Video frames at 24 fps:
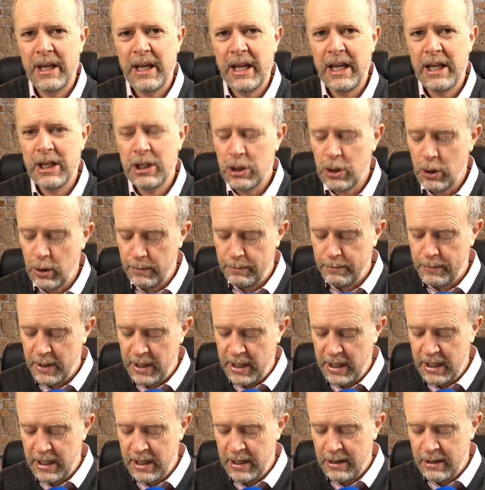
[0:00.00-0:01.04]
It could
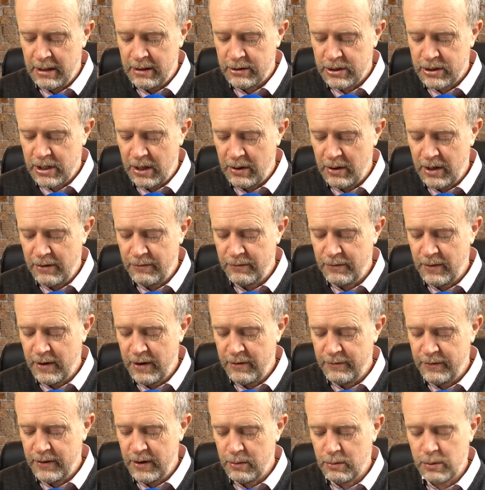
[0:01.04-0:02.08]
be, so
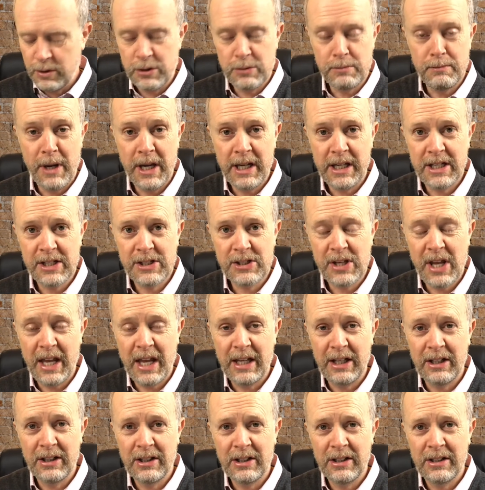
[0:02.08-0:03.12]
if it was make a
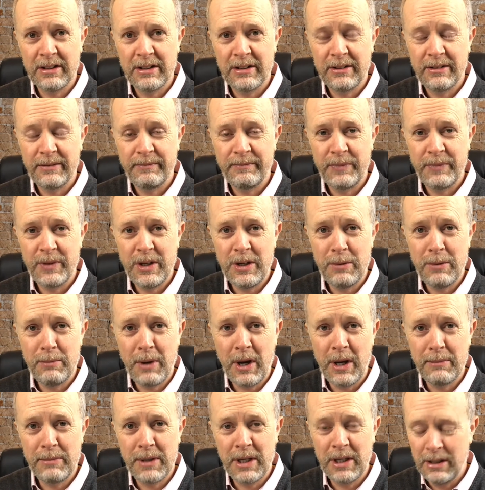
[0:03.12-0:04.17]
sale, you
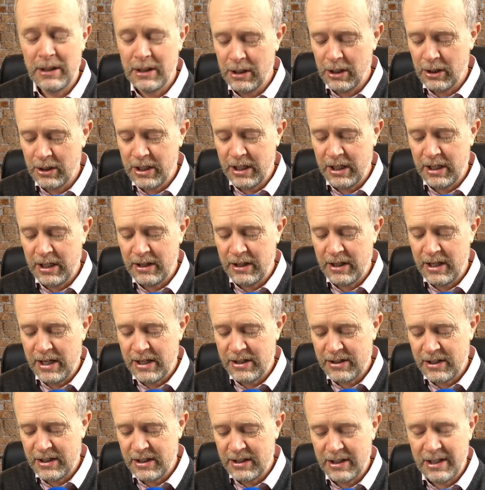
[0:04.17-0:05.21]
might be looking at
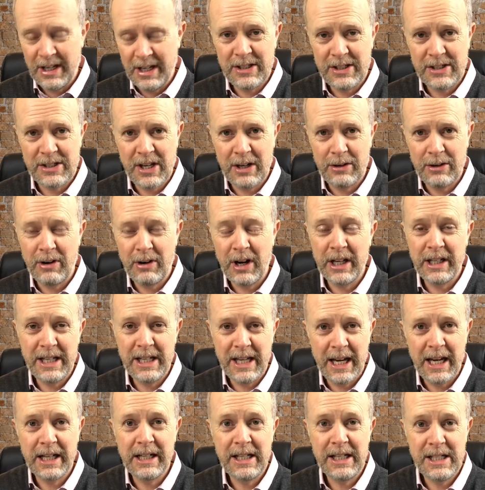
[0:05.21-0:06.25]
this and saying, right,
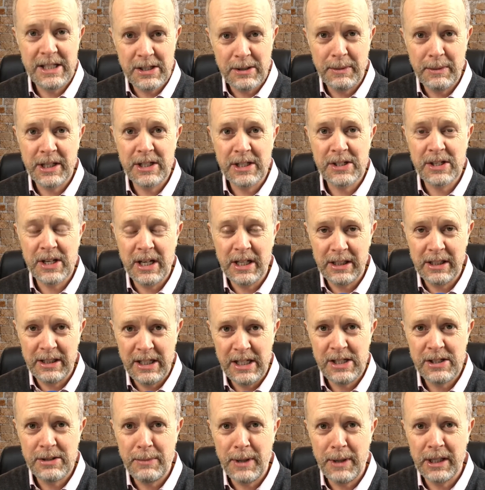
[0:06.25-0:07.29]
yeah, I need to make a sale, I
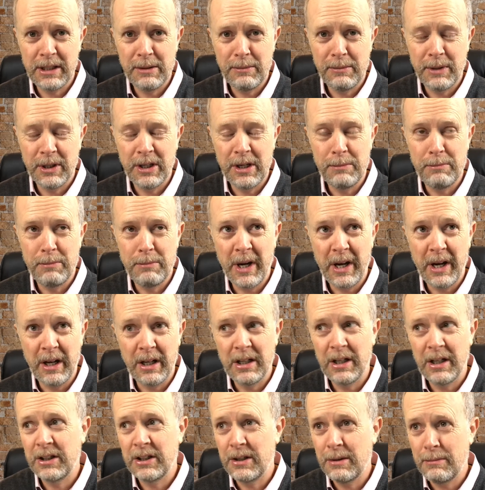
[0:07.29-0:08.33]
need to make the money, but
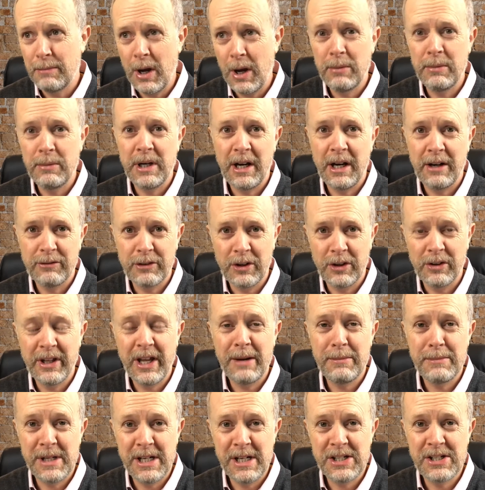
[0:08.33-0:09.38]
at the moment I've got
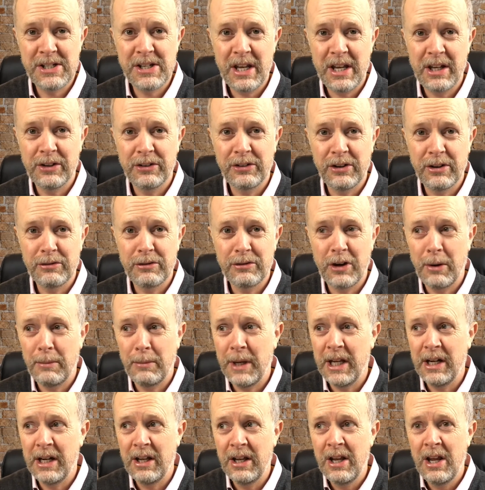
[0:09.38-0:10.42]
that many sales that have come
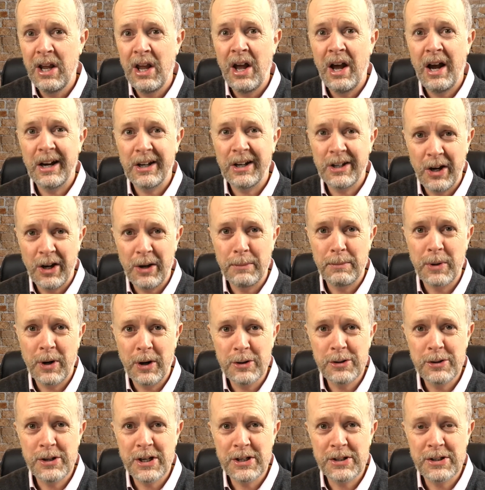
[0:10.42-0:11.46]
in, I can't
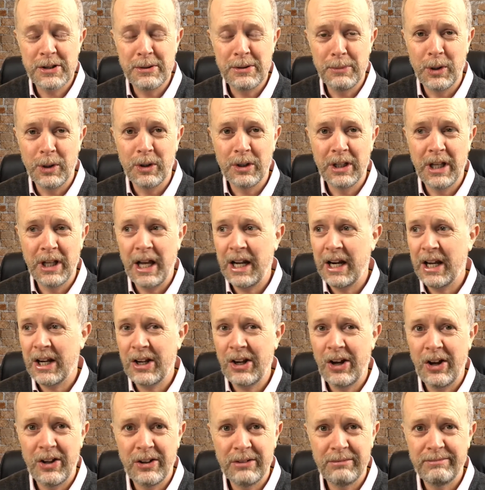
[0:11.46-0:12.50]
process them all and I
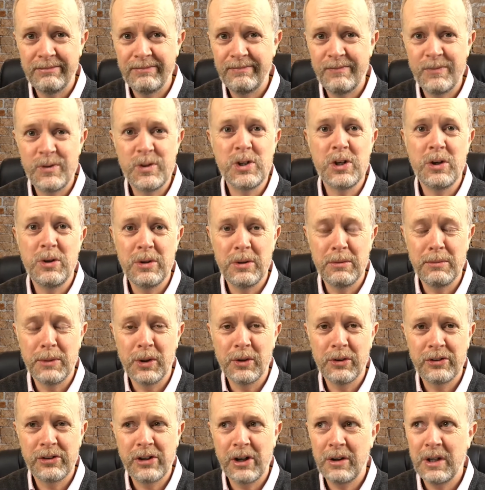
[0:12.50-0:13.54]
can't do them
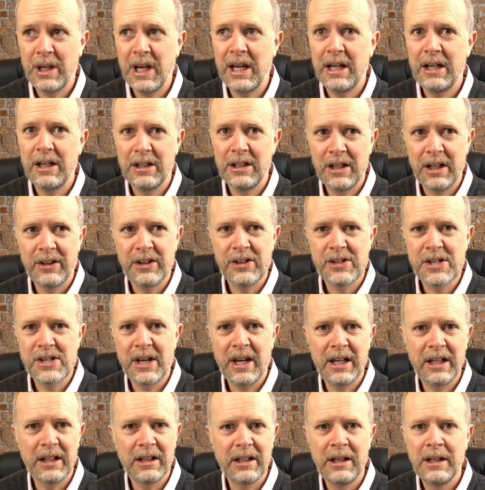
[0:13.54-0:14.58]
all, so getting another
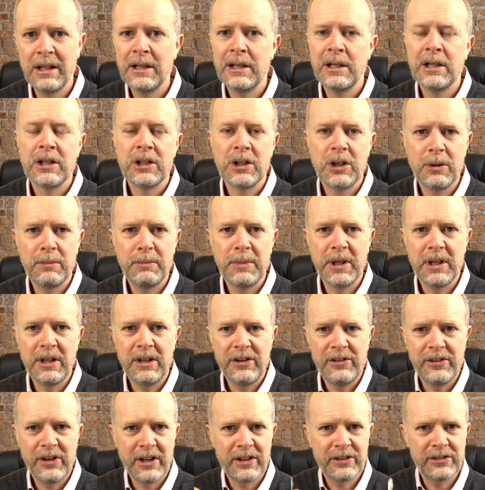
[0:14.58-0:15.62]
sale could be a
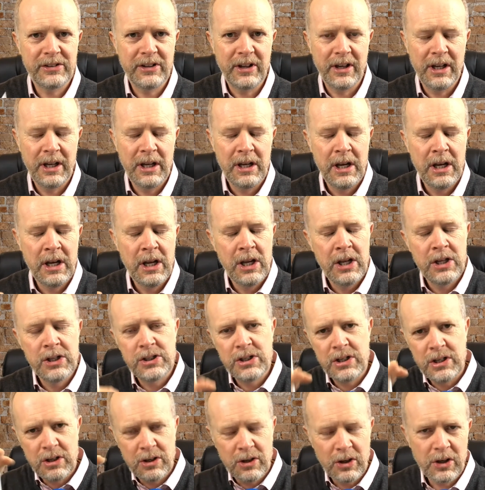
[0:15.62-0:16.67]
disaster.
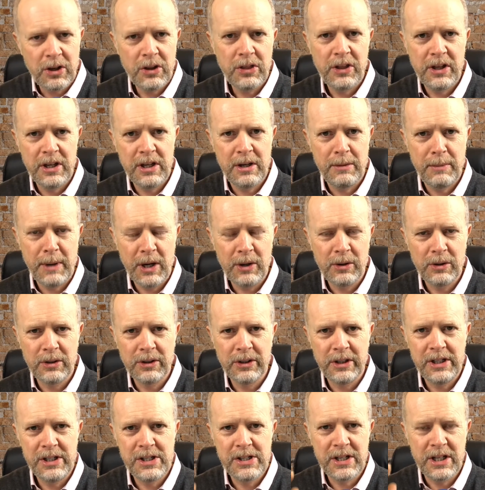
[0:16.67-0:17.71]
So you've got to think about
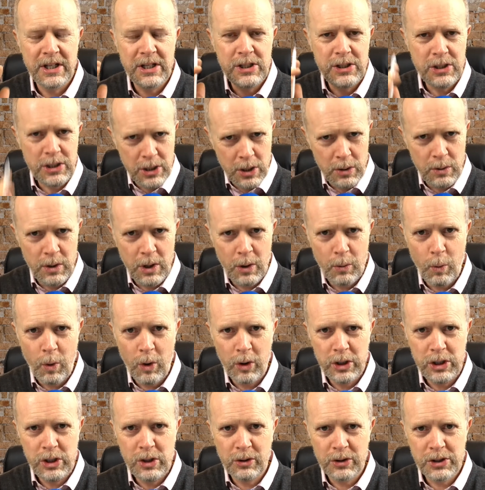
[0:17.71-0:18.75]
all these things. You know
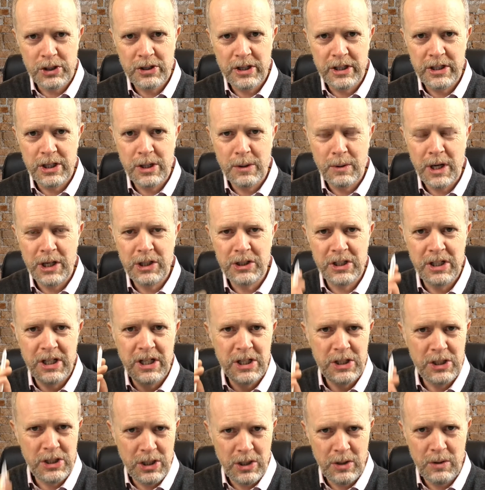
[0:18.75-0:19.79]
what your situation
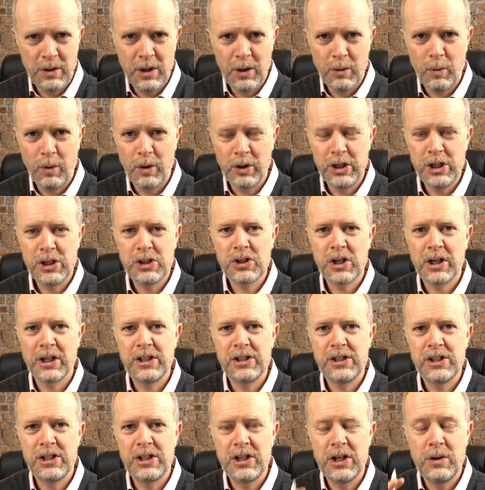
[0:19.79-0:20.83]
is. You know what you're
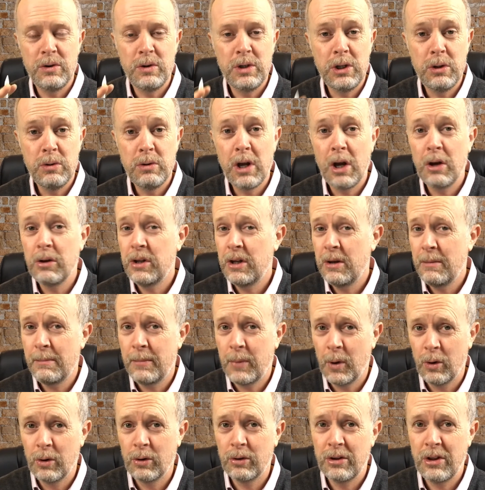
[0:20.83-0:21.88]
trying to do. You know the
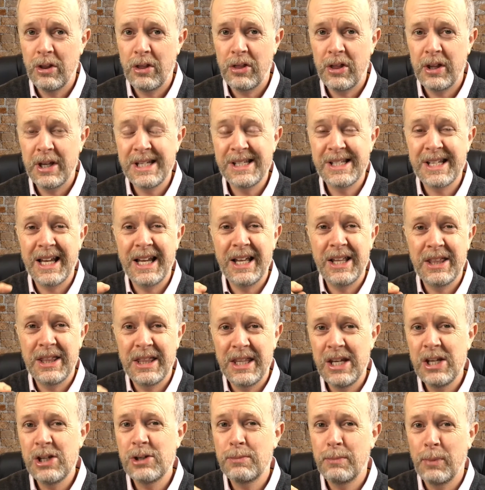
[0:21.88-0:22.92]
important things at
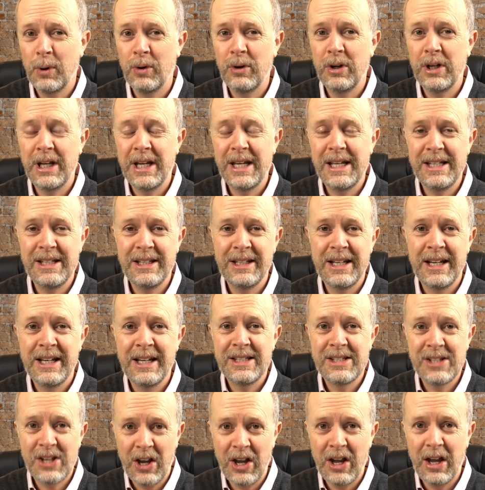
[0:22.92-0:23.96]
this point in
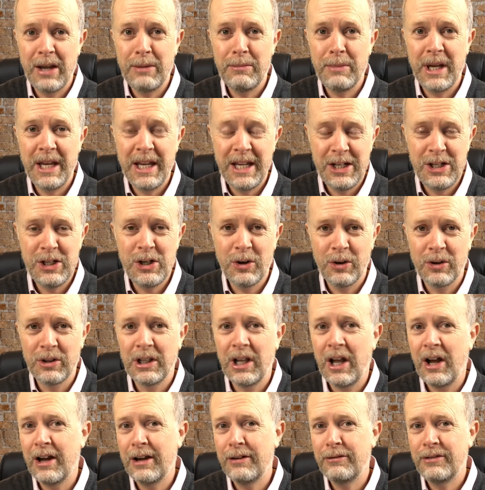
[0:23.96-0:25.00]
time in your
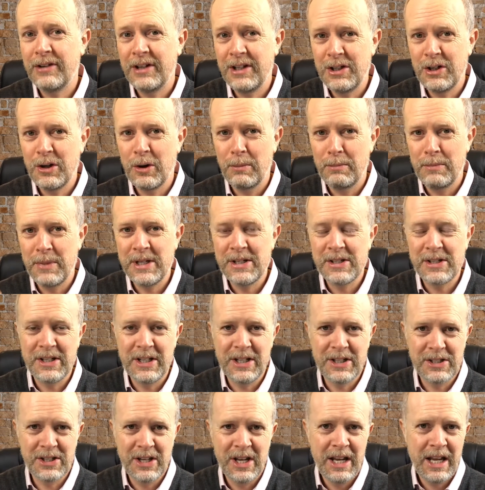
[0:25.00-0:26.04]
life, in your
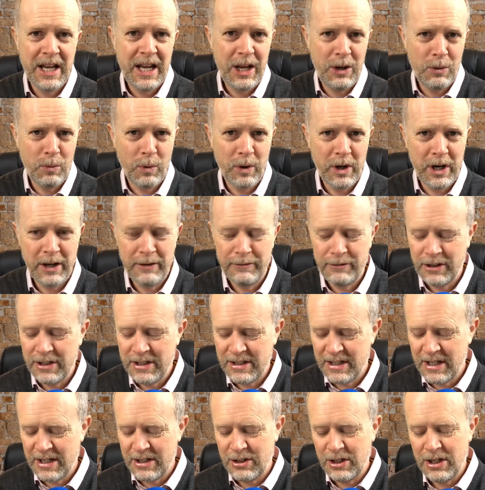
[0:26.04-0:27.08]
business, in whatever
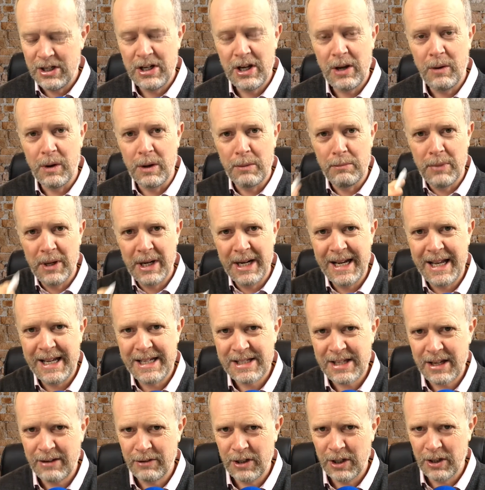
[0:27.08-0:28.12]
it is you're doing. But
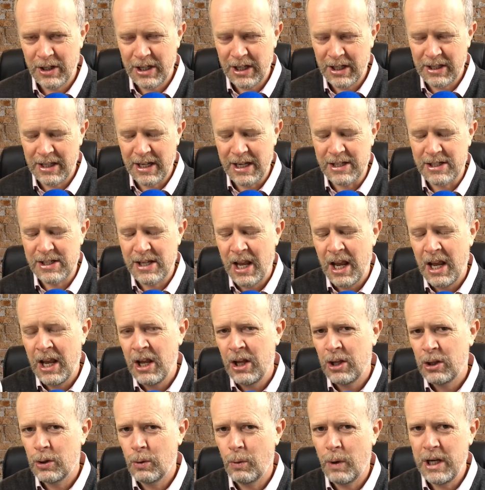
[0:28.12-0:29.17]
let's have a look at this.
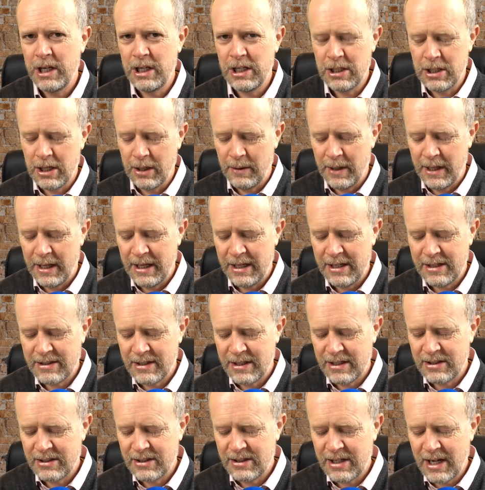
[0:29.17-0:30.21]
The way you do it is
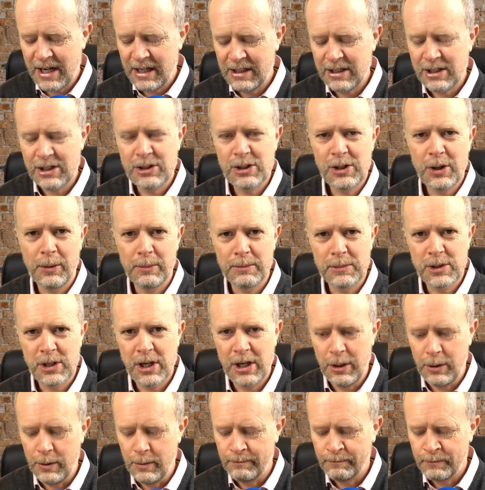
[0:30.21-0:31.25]
to take the top
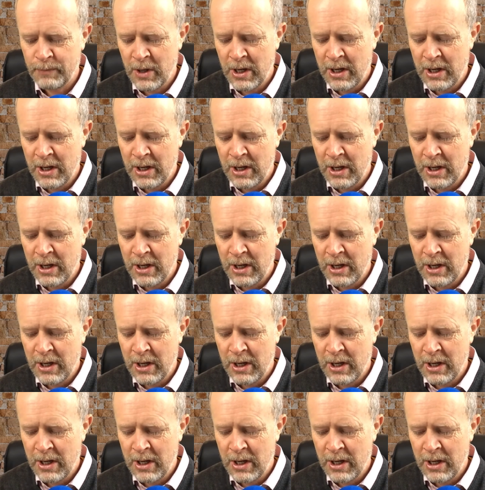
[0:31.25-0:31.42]
two.